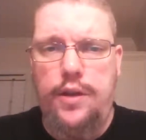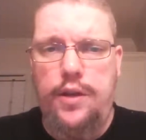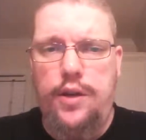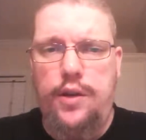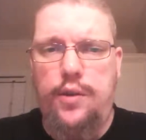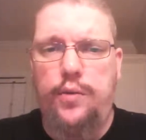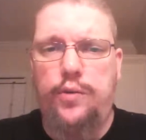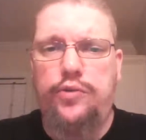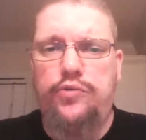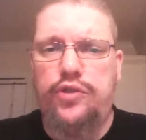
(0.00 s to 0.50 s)

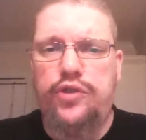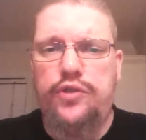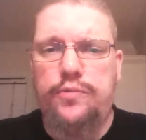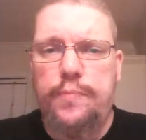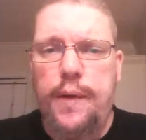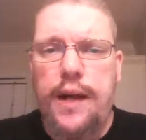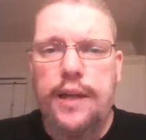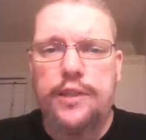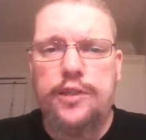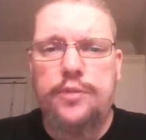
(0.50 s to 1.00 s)
who is
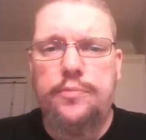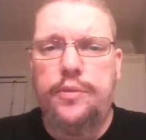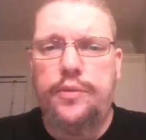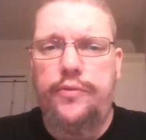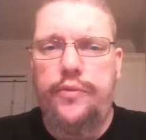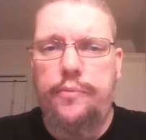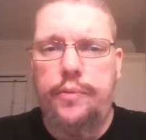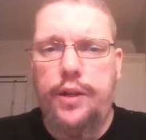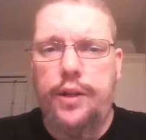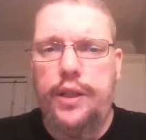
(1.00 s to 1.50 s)
responsible
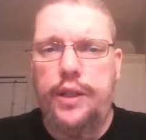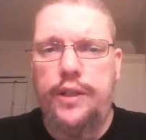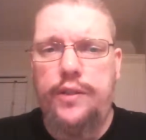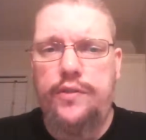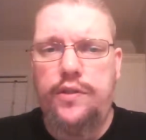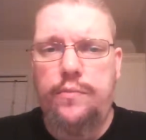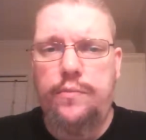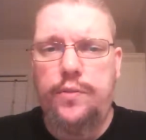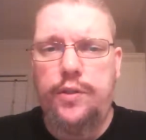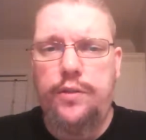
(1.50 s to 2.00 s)
for bullying
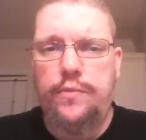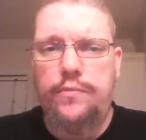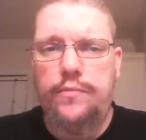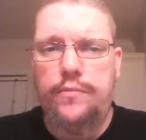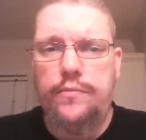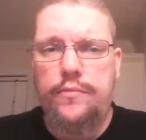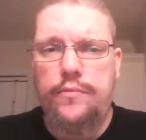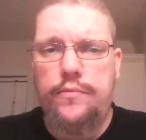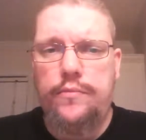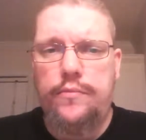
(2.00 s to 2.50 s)
someone,
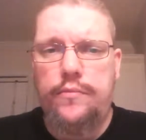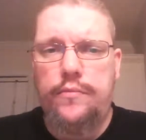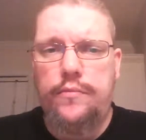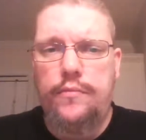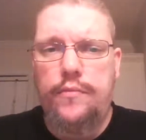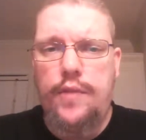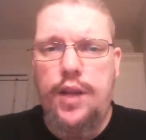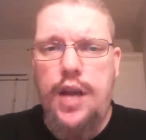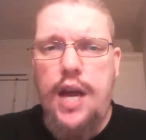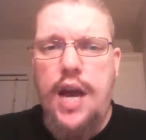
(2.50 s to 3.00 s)

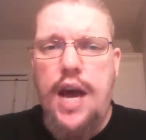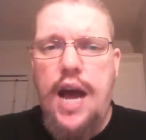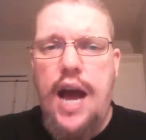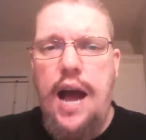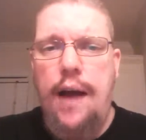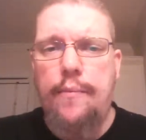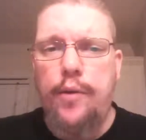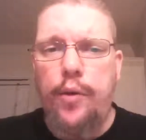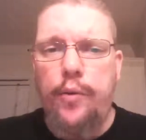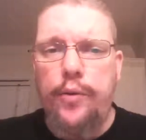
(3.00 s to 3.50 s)

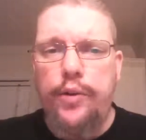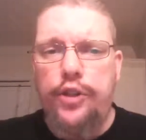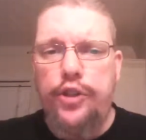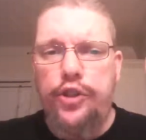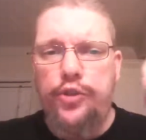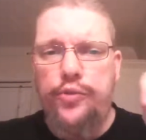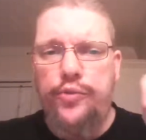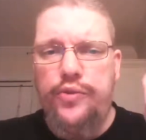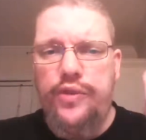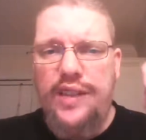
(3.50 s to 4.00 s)
I'm going
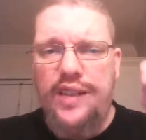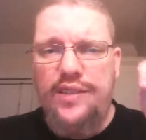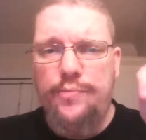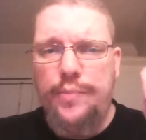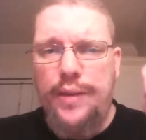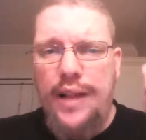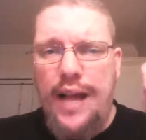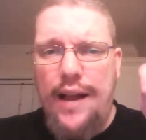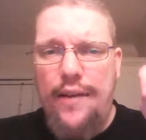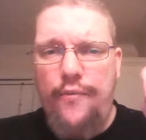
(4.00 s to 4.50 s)
to use this
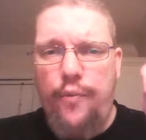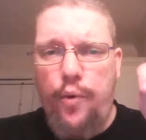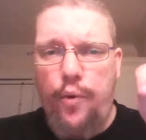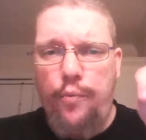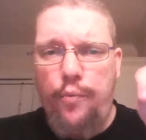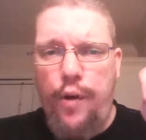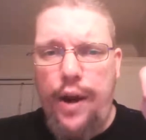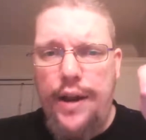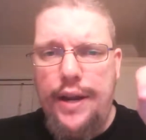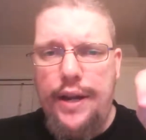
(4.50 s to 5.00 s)

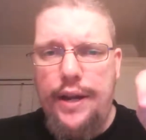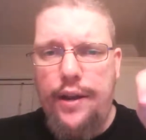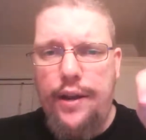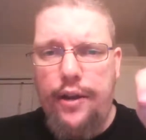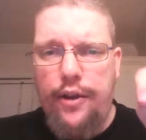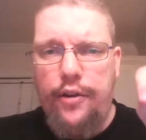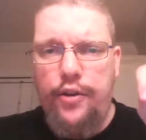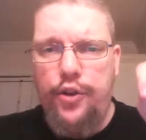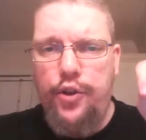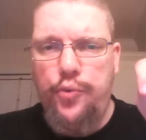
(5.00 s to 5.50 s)
platform right
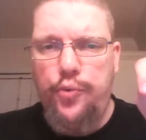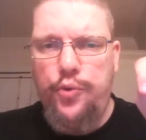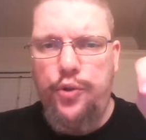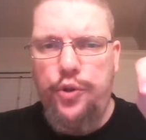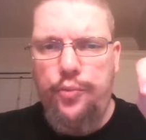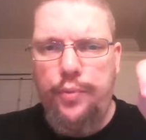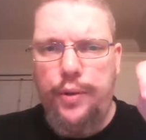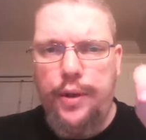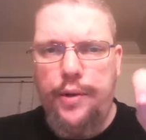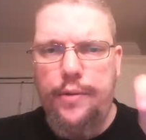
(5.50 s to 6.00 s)
here,
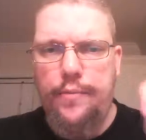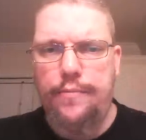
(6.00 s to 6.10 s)
YouTube,